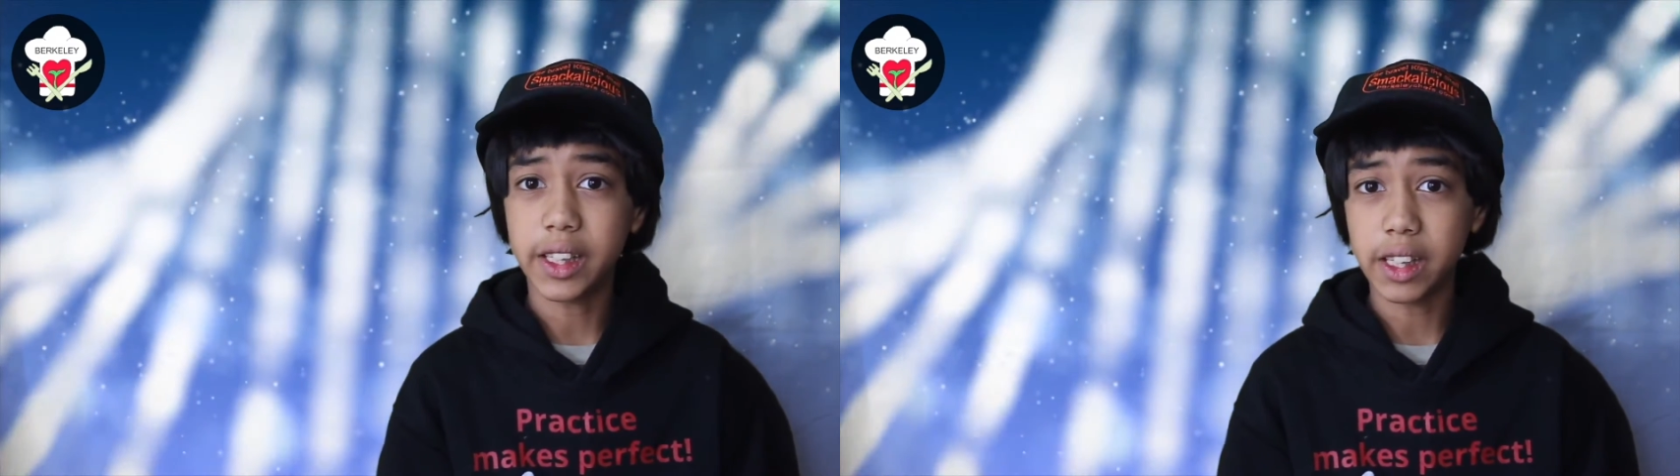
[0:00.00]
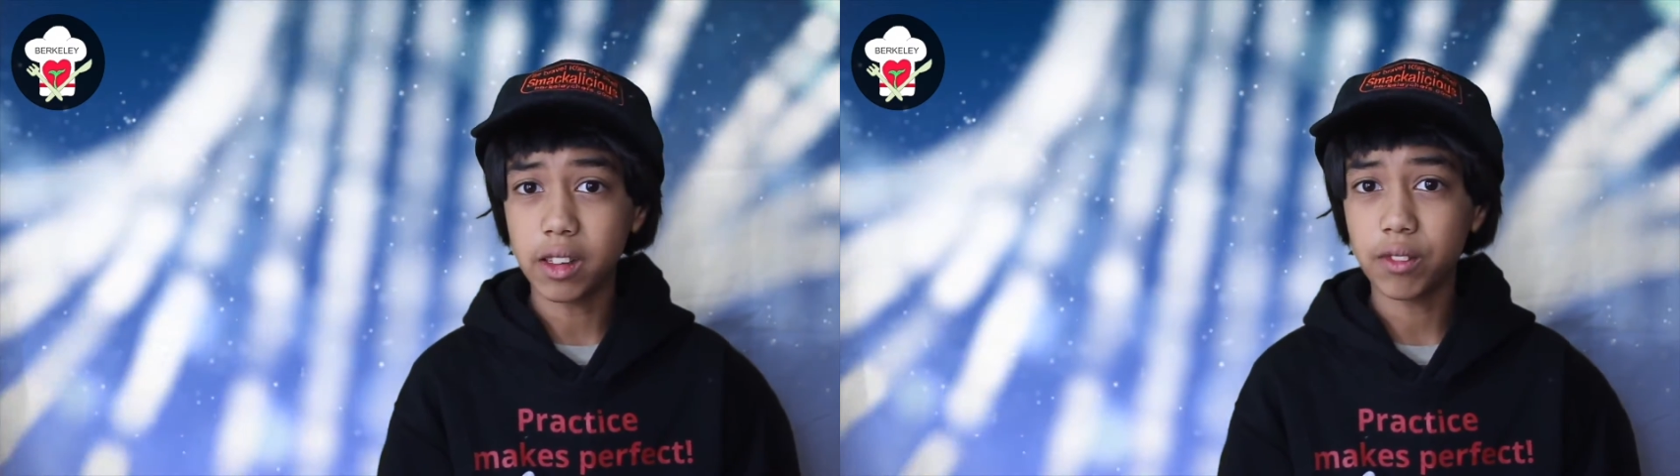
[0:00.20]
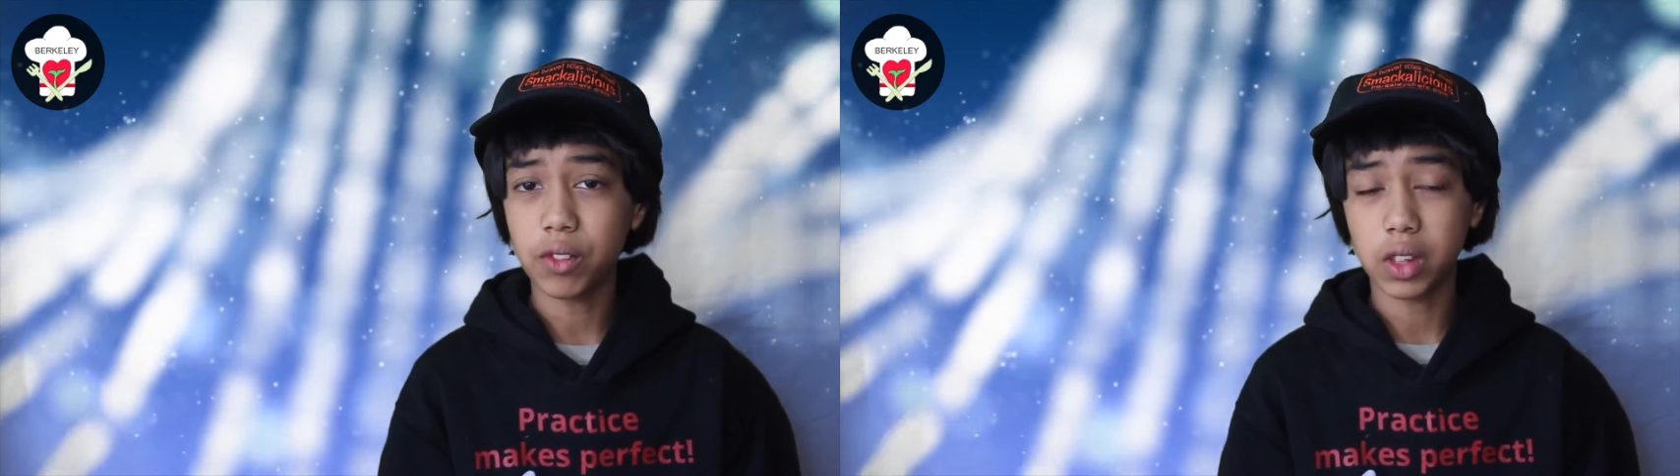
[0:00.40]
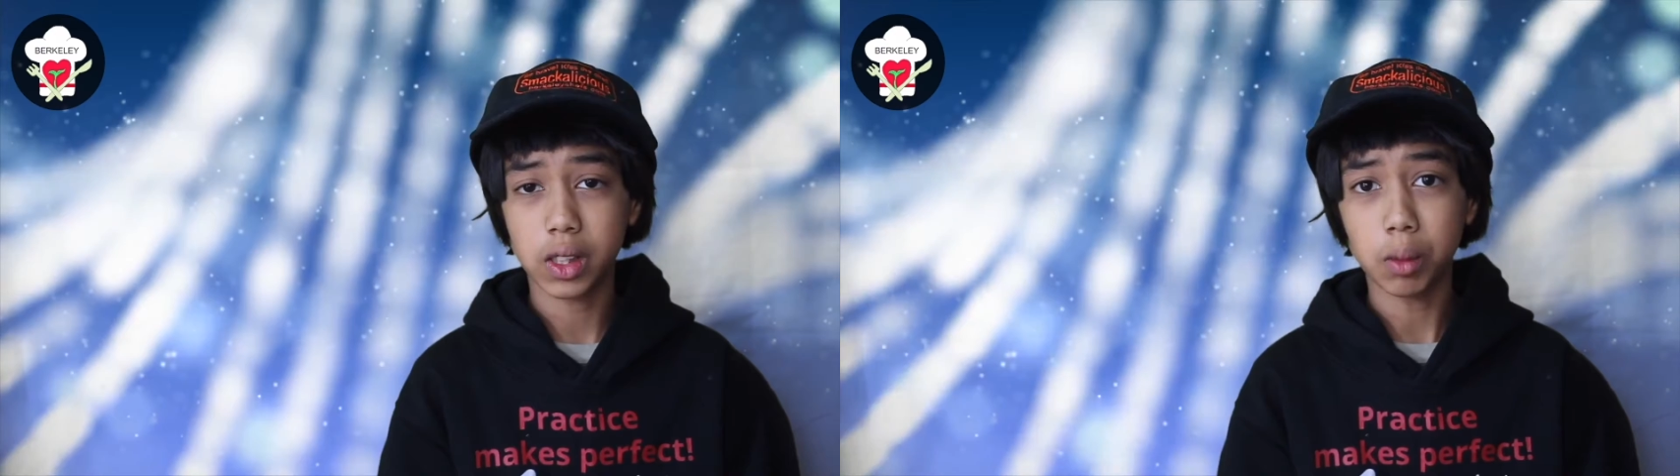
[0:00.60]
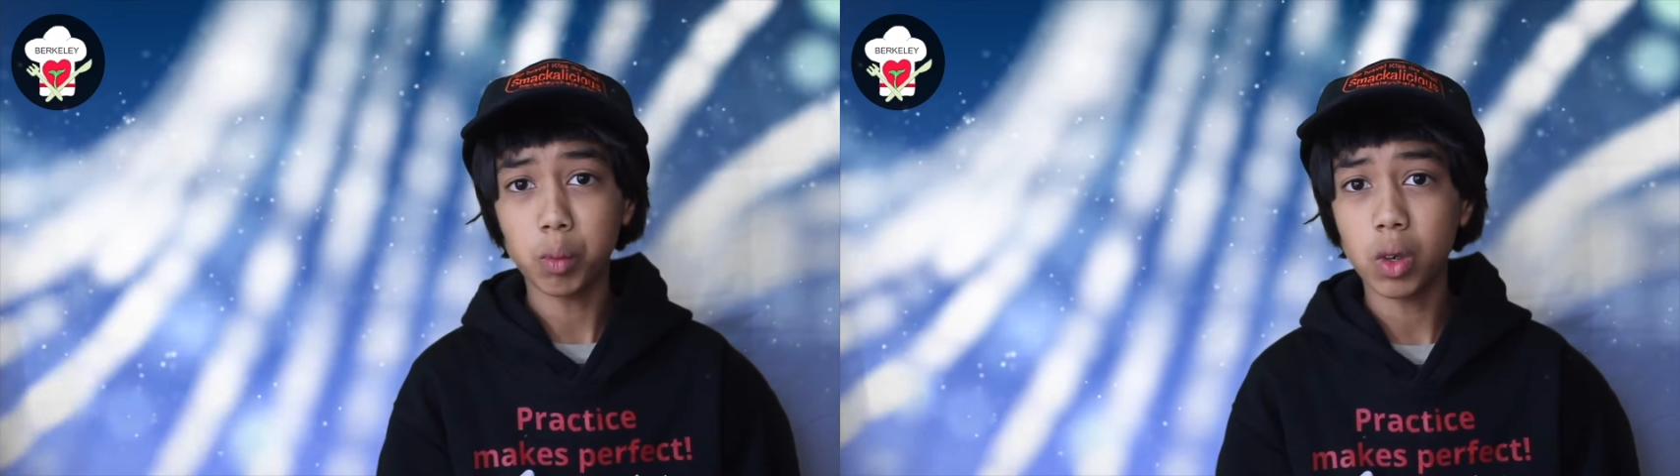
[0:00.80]
gear for
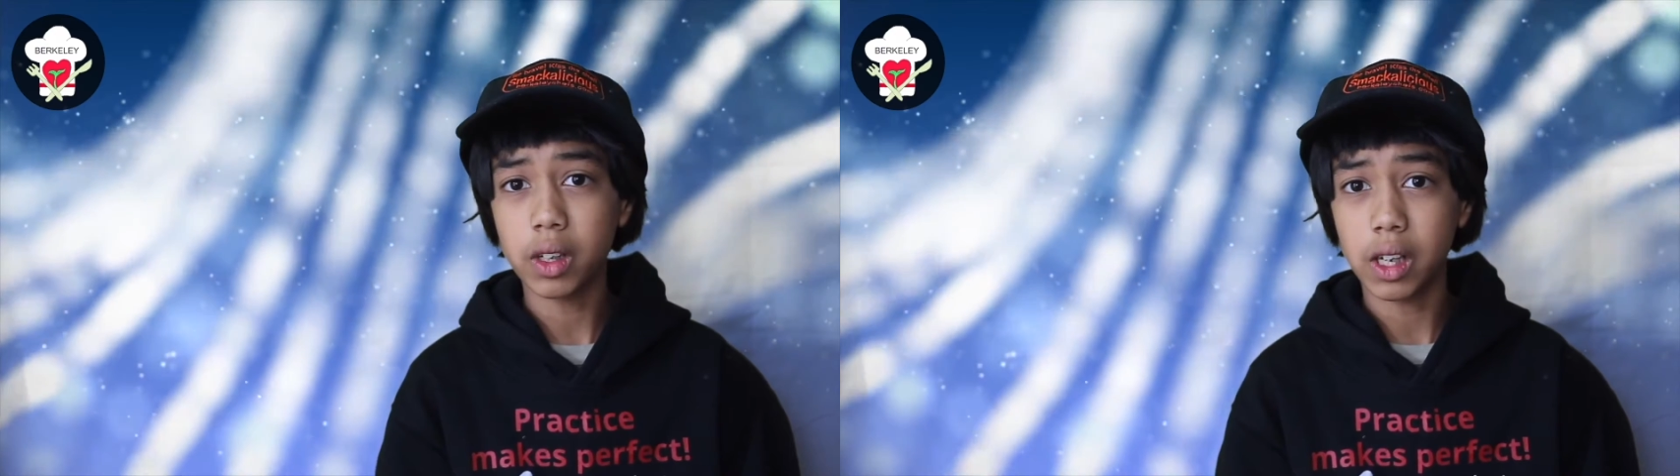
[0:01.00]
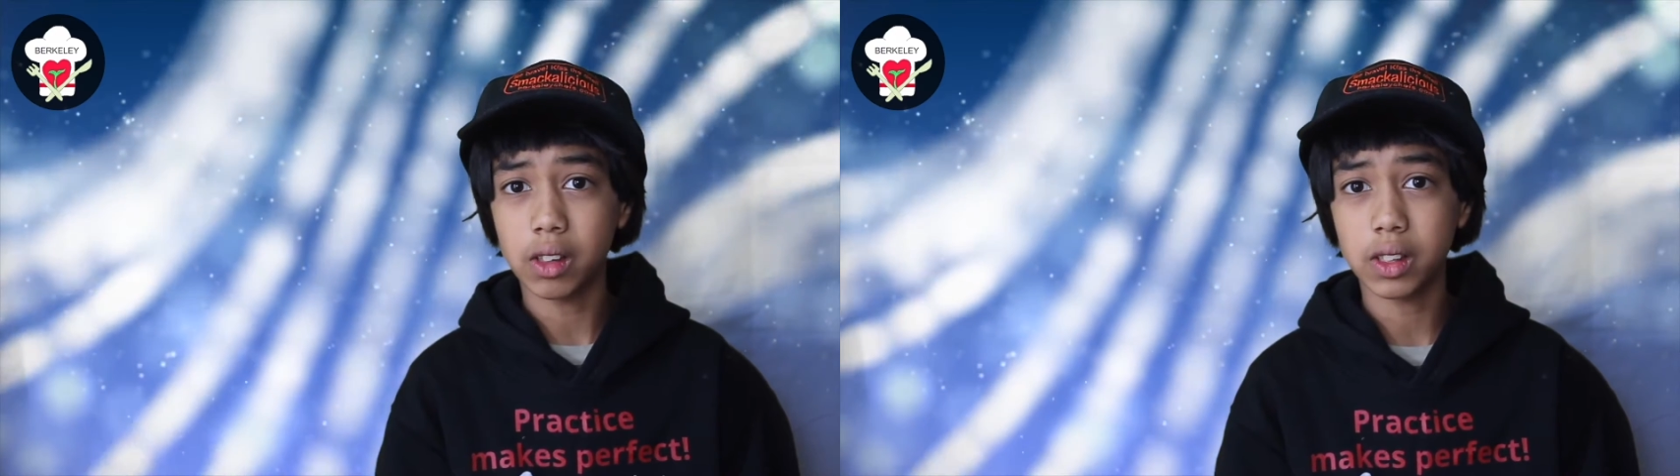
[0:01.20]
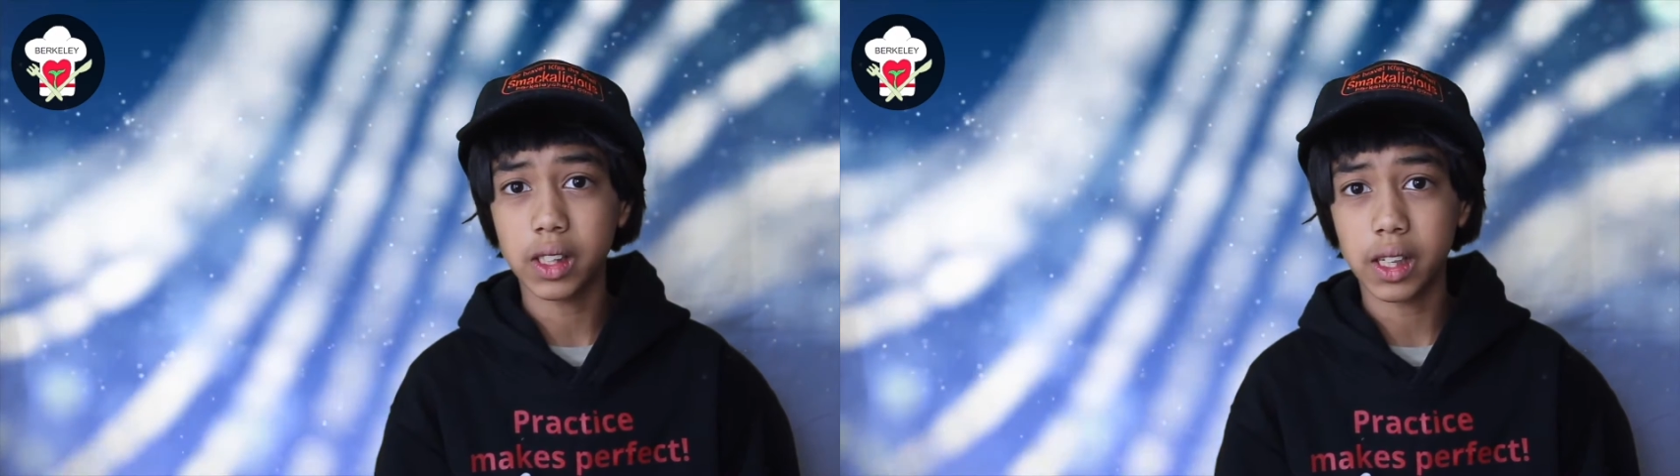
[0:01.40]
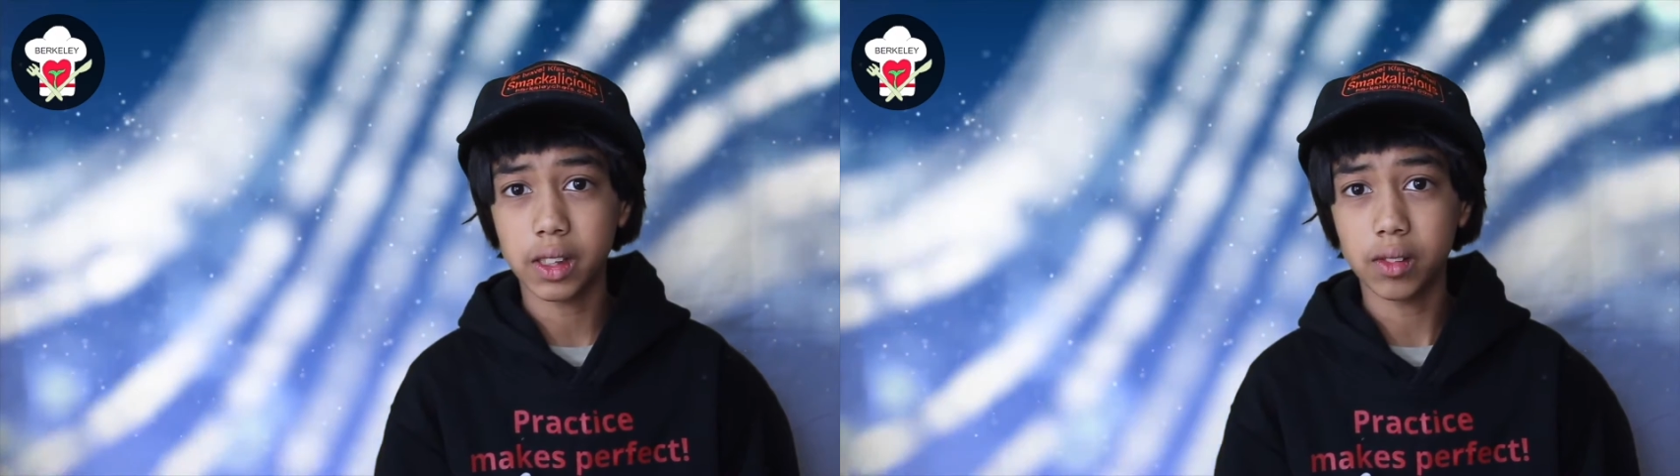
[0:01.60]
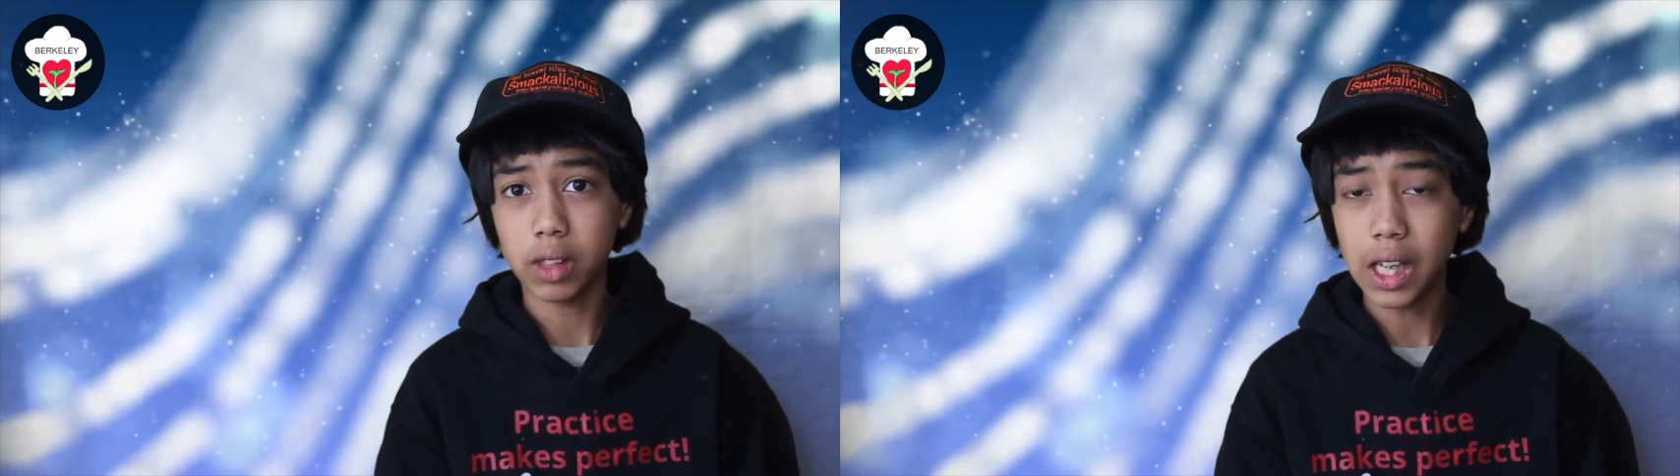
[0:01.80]
someone else
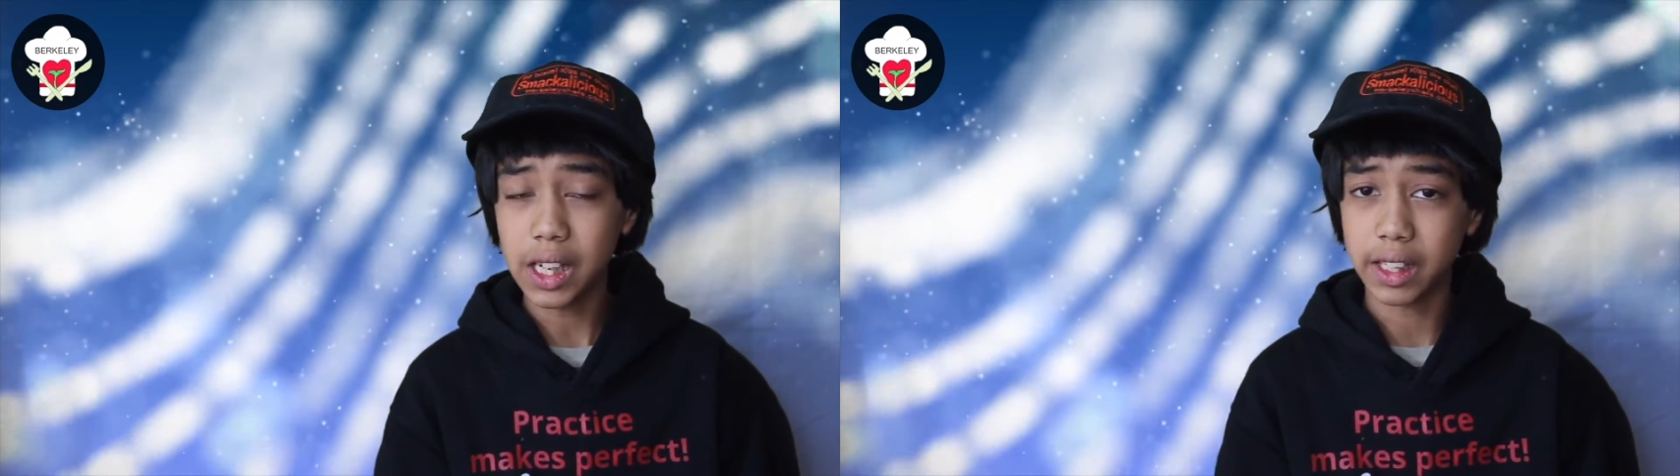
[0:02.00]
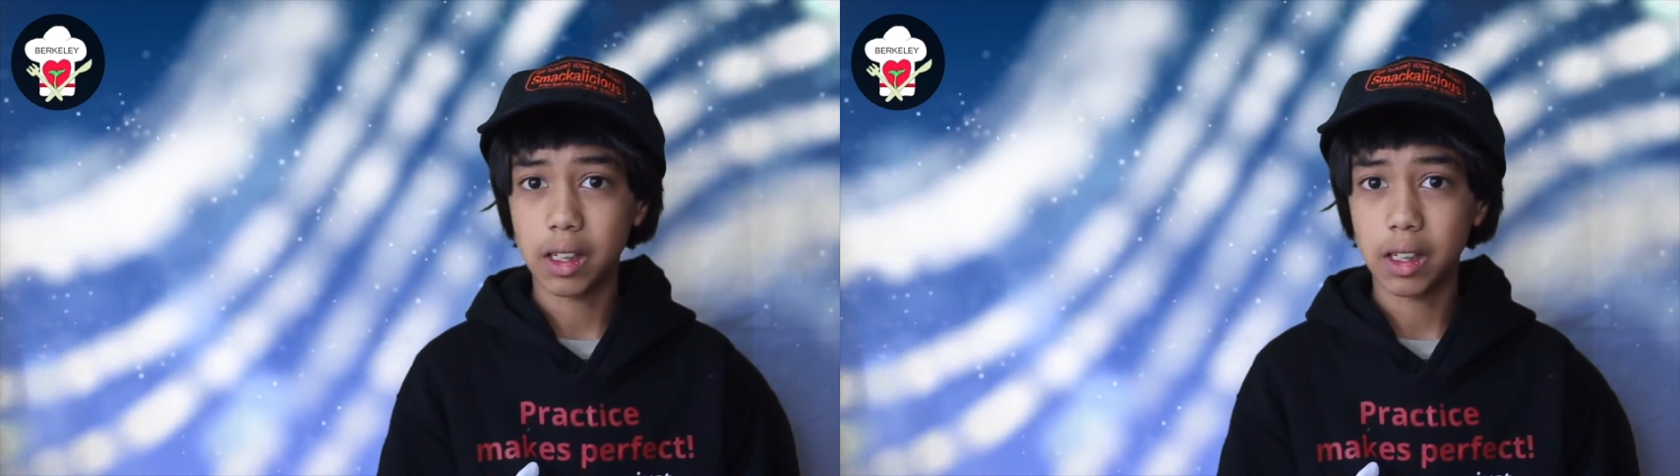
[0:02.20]
that you like.